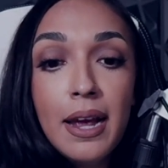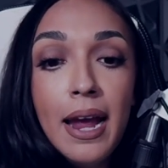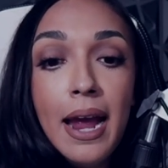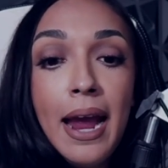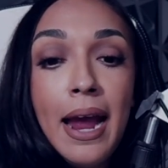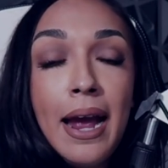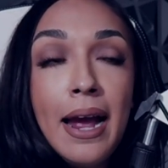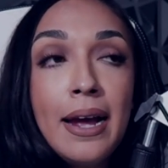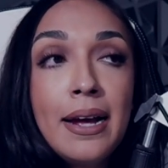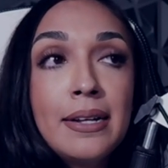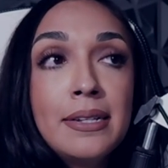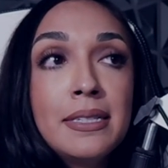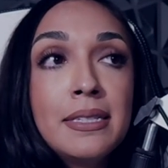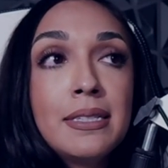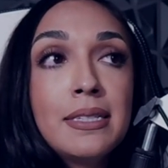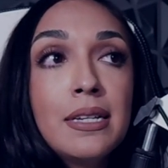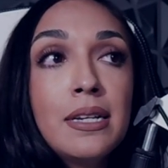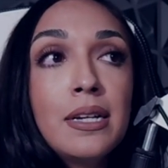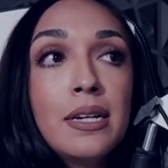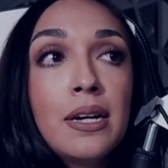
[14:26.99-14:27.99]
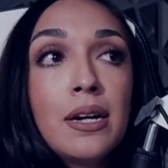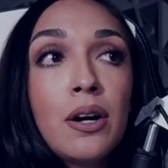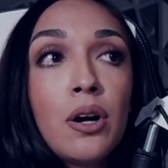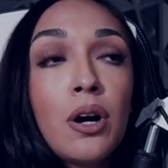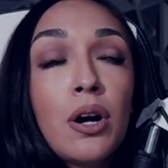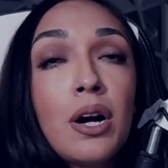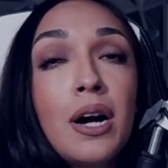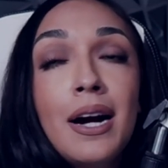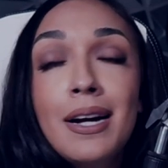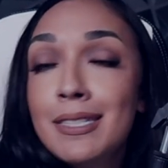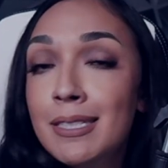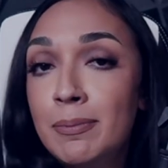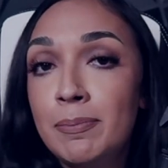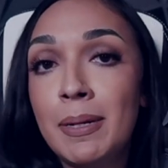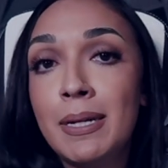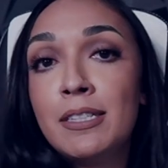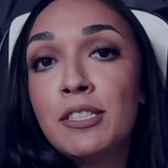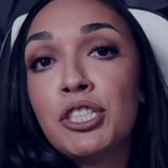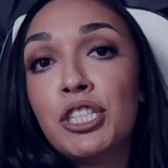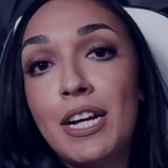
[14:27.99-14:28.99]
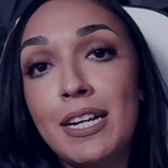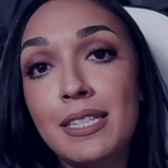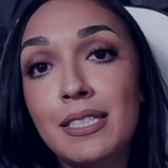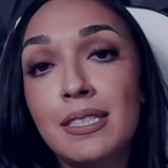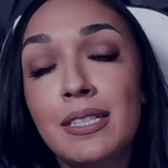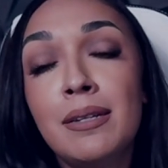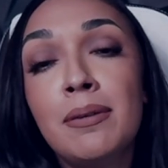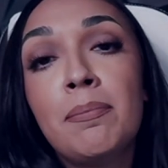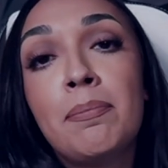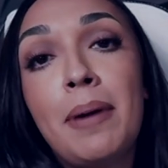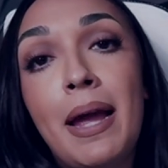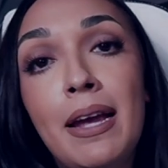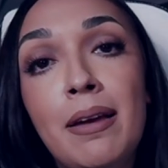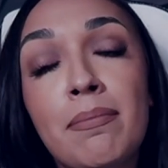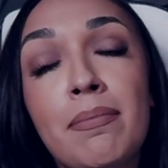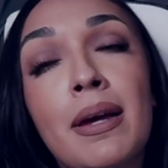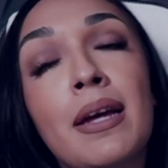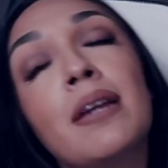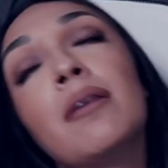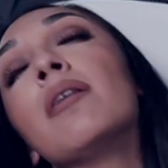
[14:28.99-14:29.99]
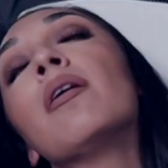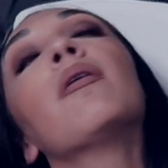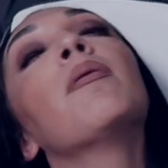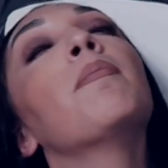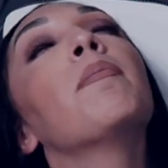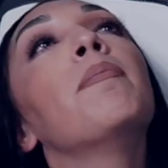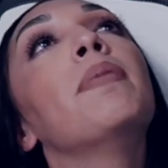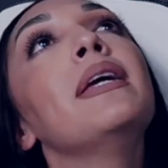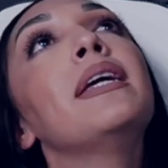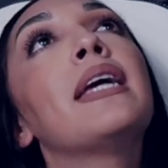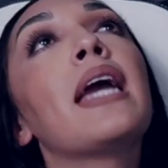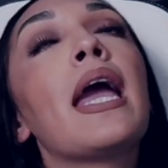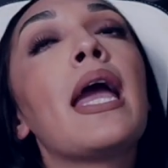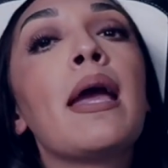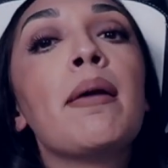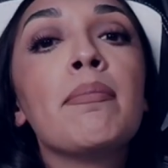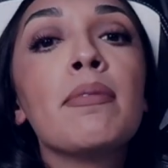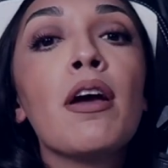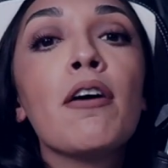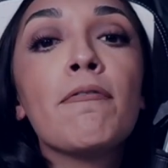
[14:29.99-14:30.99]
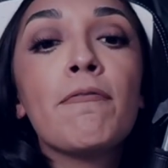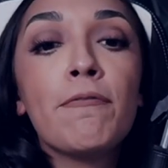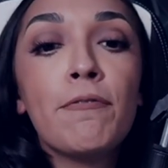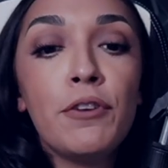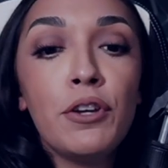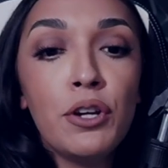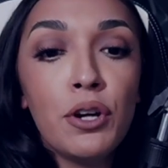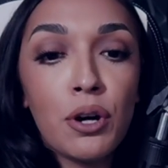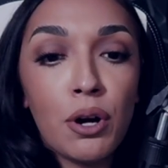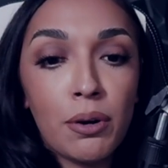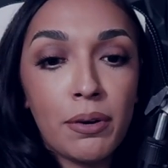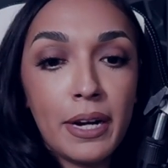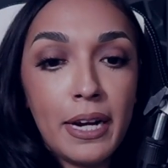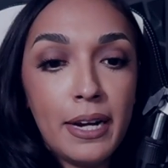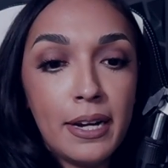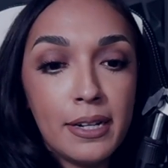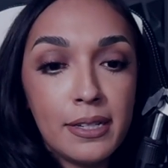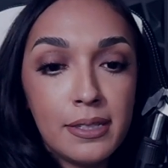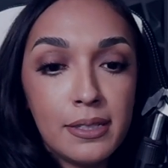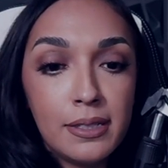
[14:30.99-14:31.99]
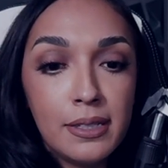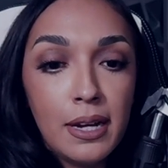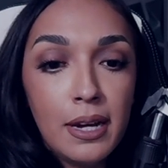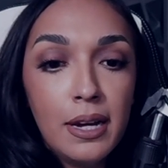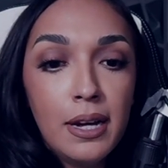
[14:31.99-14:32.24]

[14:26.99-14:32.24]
and her husband, Jason Bateman, became furious.